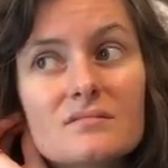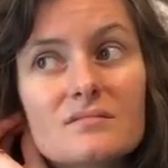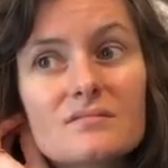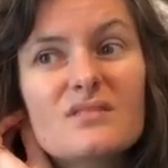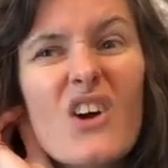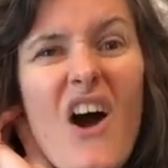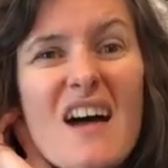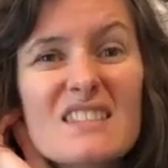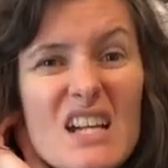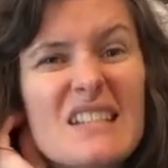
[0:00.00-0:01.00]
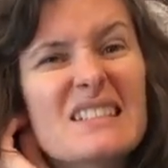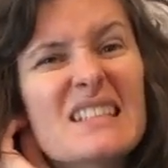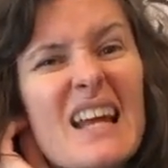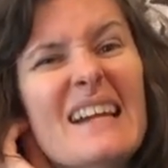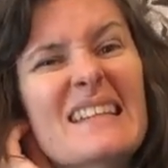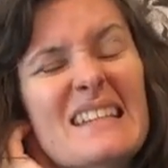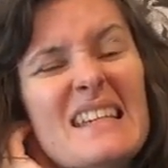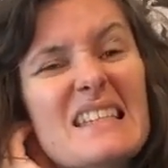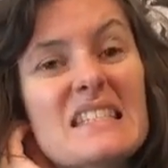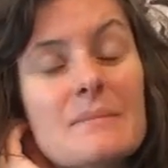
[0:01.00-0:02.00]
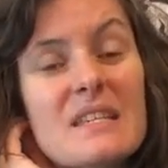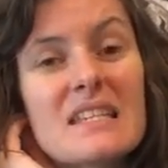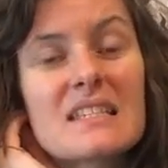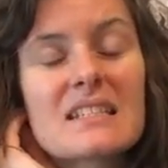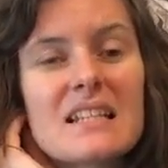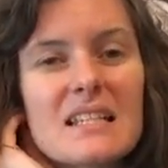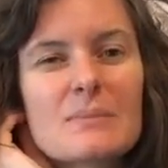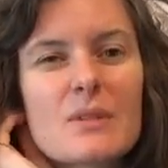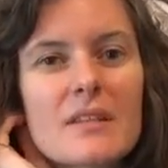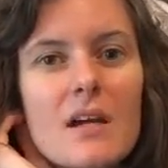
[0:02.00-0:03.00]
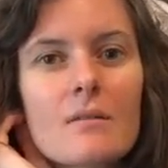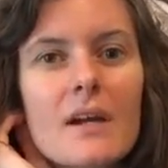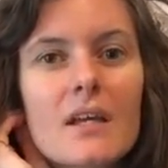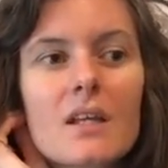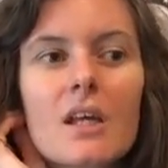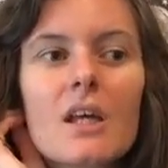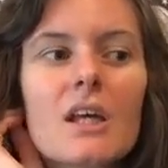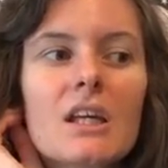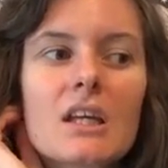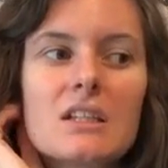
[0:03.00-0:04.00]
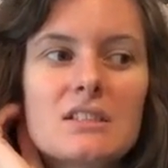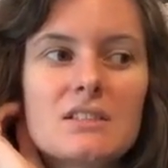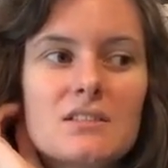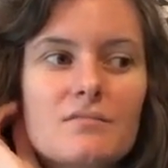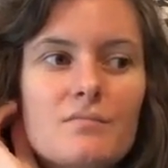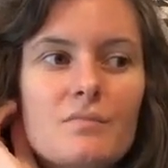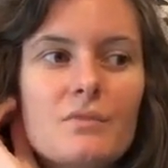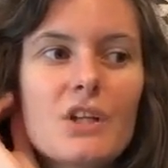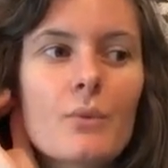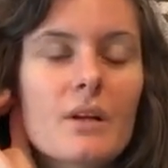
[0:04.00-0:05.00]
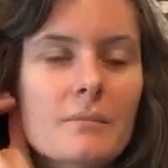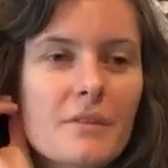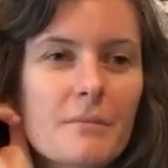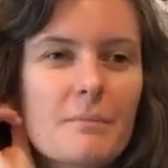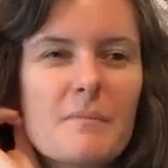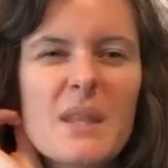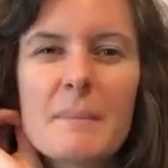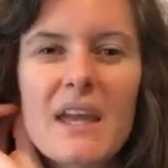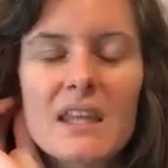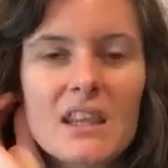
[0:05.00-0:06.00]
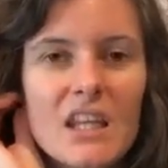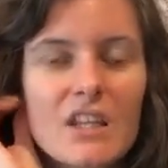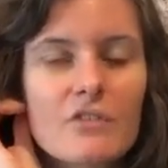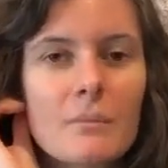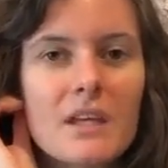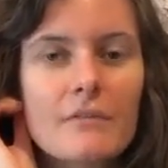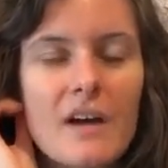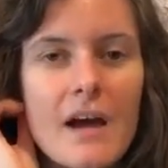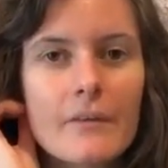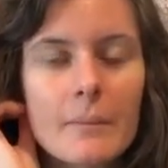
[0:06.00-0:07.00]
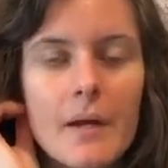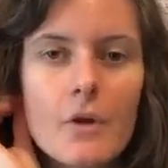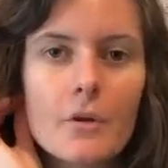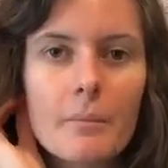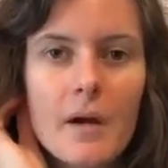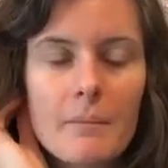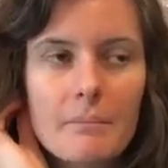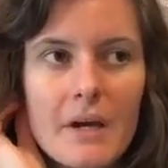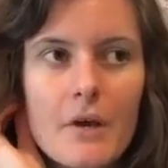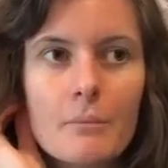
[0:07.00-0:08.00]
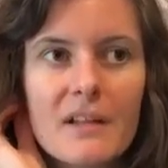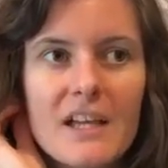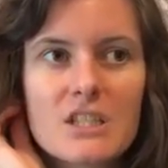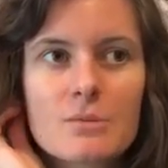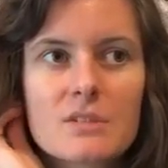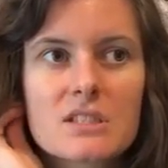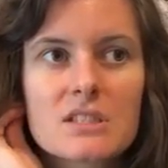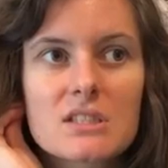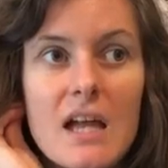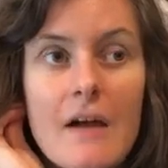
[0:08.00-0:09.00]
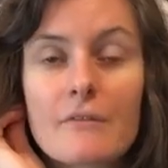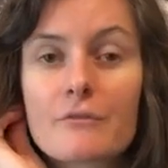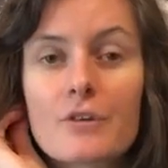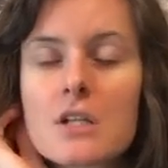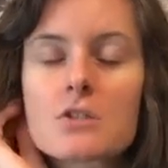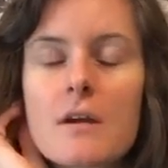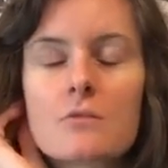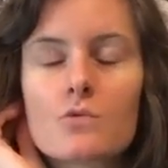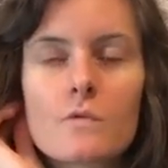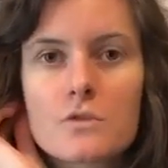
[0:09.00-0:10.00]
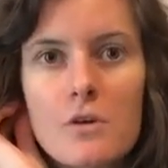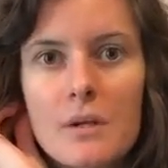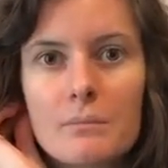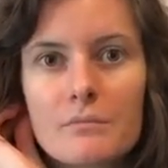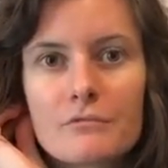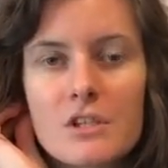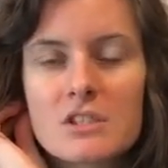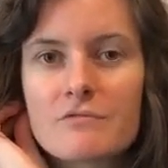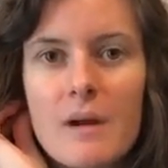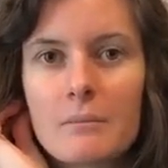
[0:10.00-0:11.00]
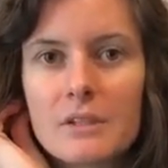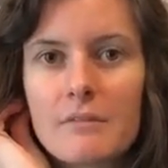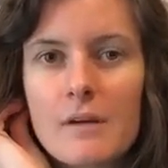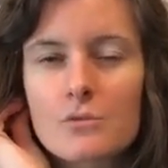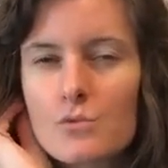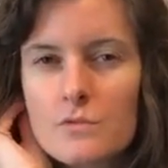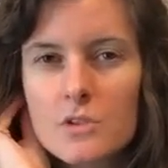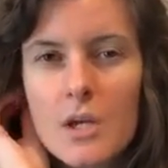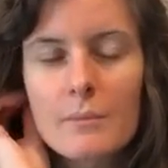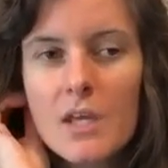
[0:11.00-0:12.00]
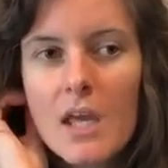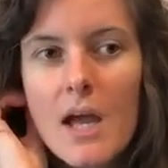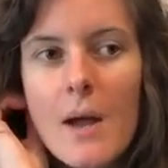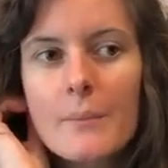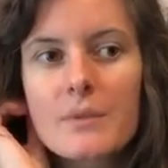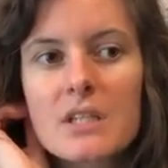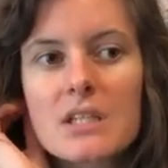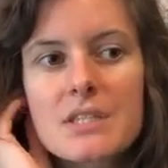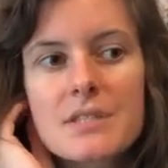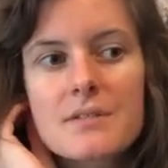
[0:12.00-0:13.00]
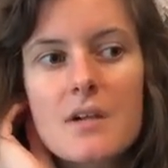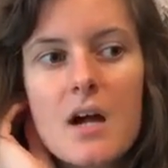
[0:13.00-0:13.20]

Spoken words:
not as I'd like it to be, let's put it that way. Because, you know, one of the main things for me for having my own place was having friends around all the time, friends and family around all the time. Because